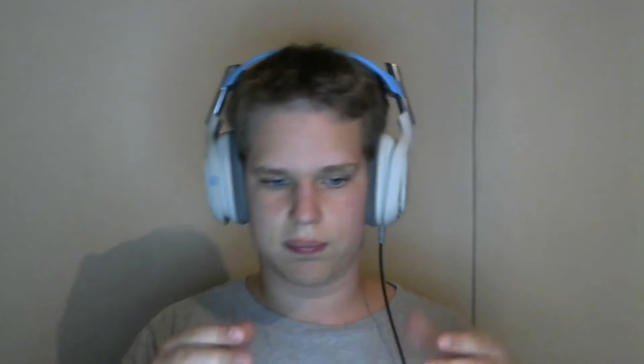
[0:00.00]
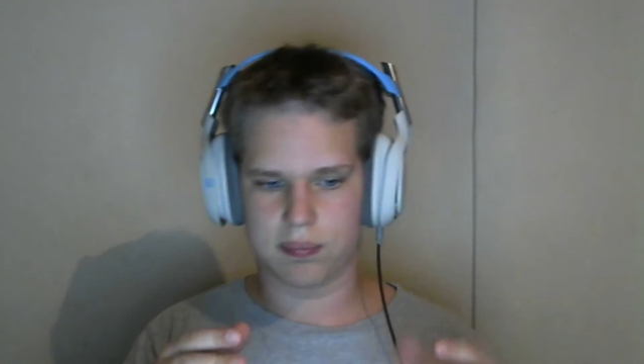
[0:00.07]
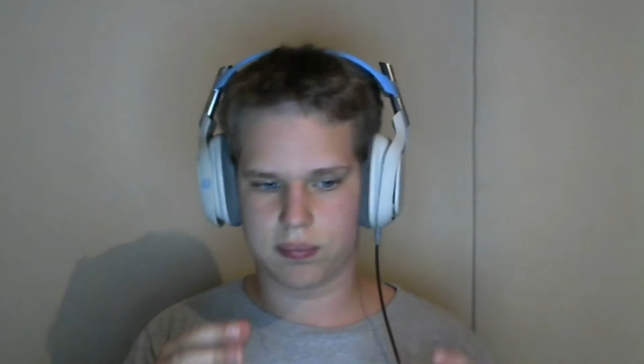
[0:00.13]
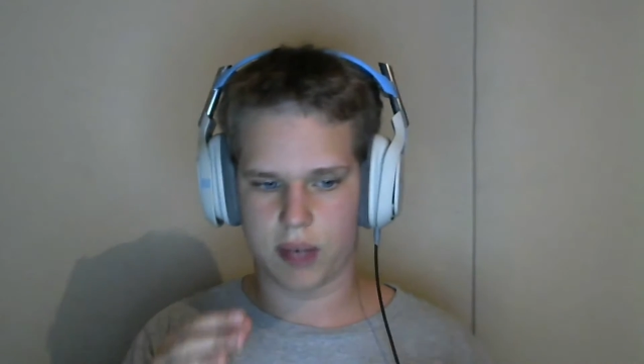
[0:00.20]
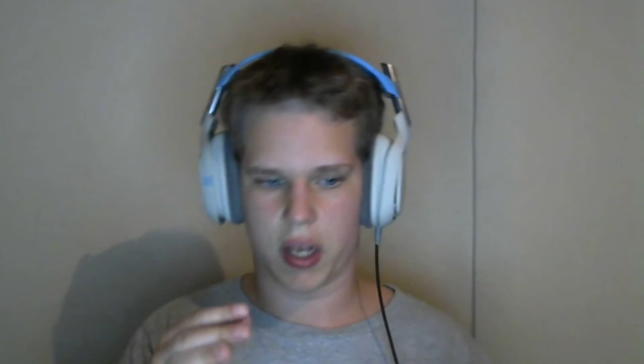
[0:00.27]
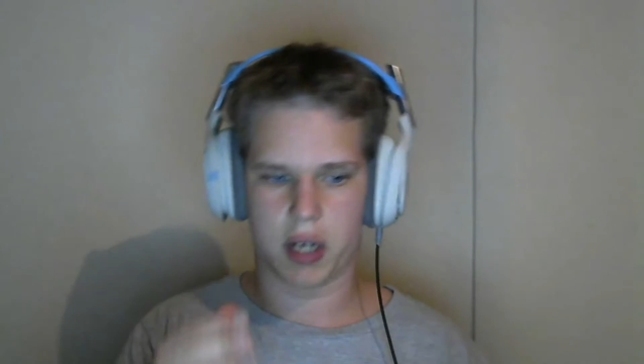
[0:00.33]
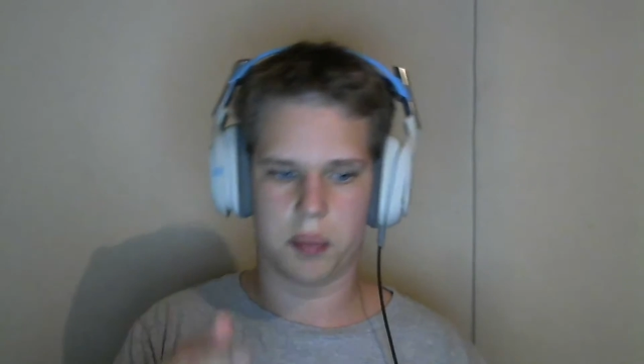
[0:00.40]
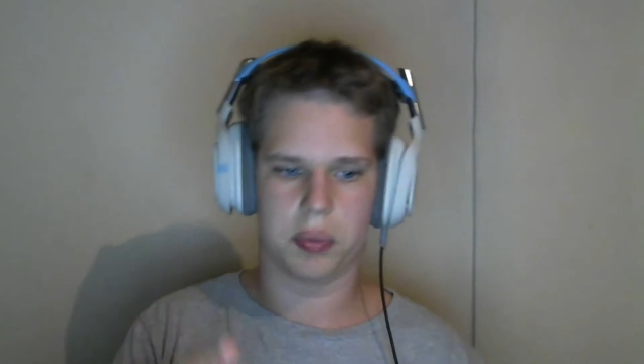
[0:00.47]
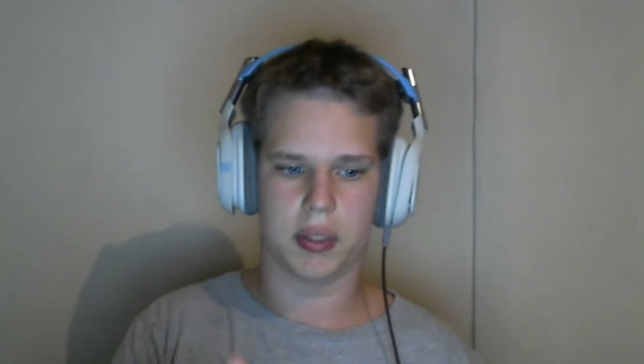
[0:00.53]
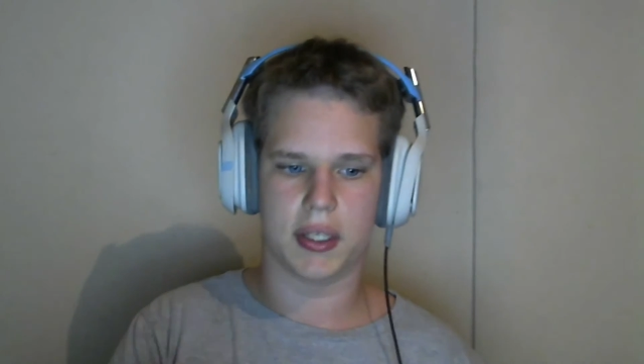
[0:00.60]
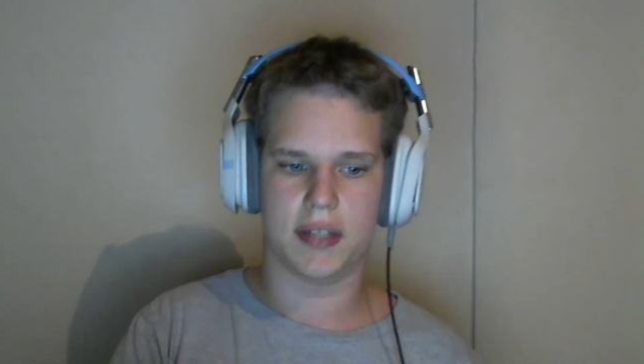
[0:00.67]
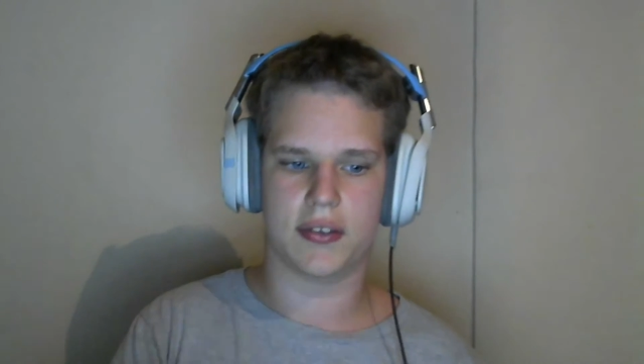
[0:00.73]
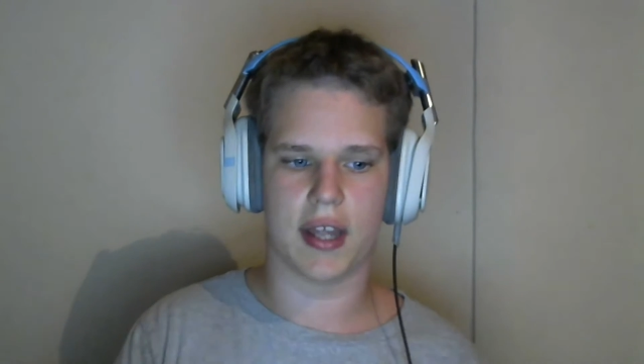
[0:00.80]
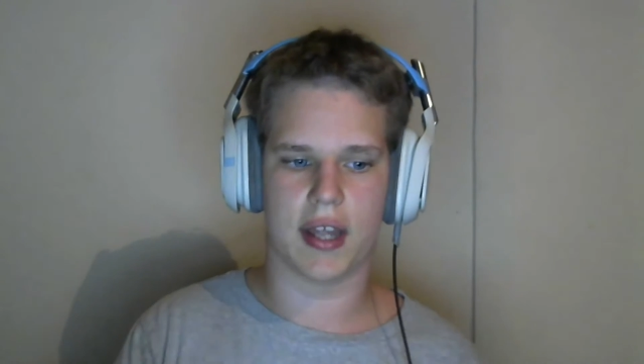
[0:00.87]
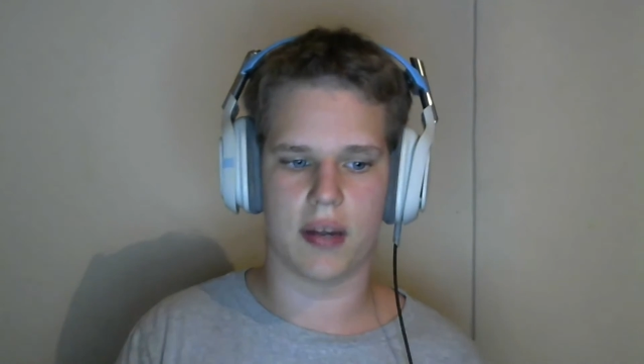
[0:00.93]
kind of
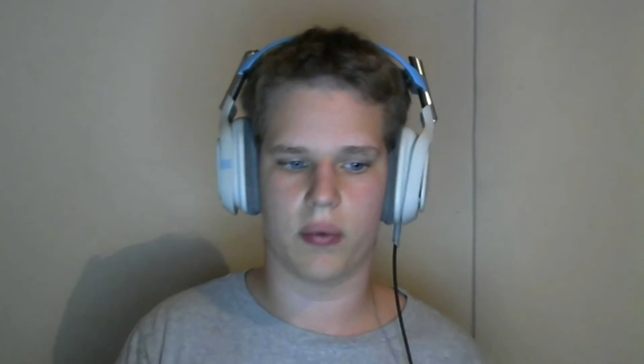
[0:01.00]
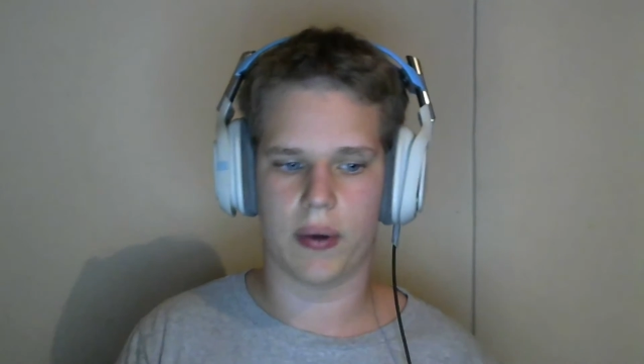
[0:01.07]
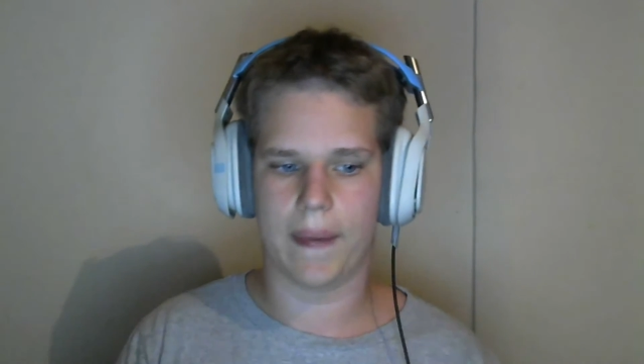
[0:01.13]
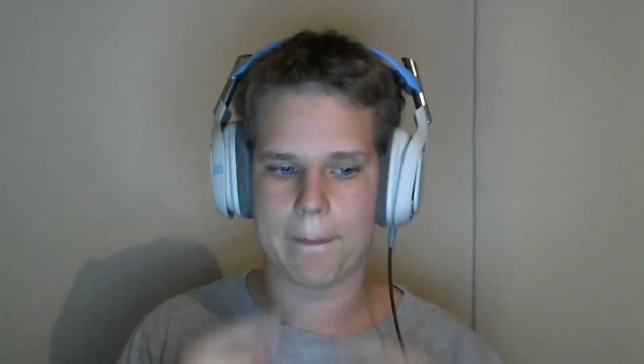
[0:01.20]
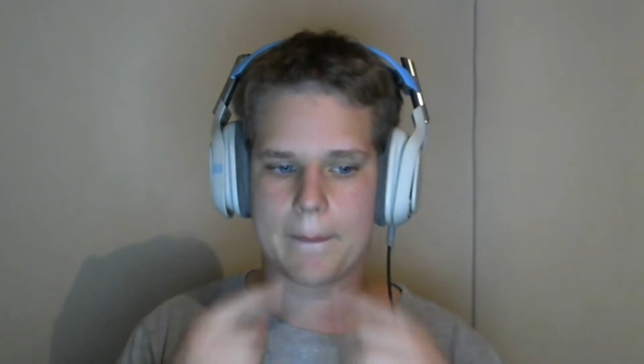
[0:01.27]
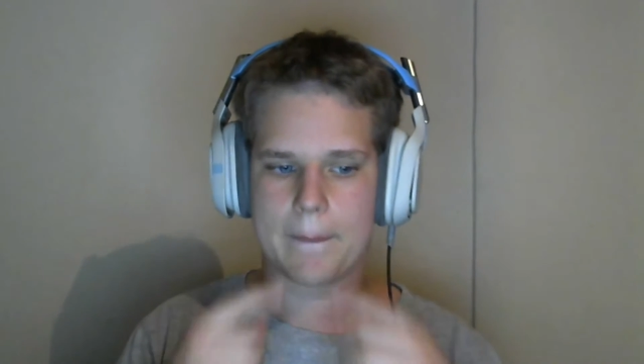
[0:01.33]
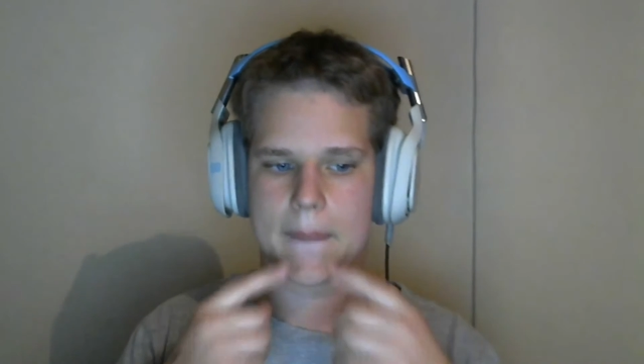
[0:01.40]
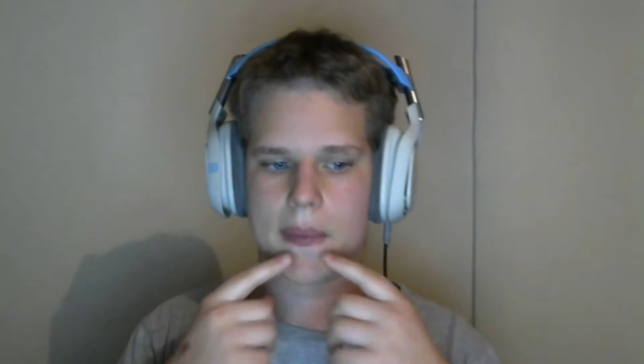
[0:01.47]
place that right,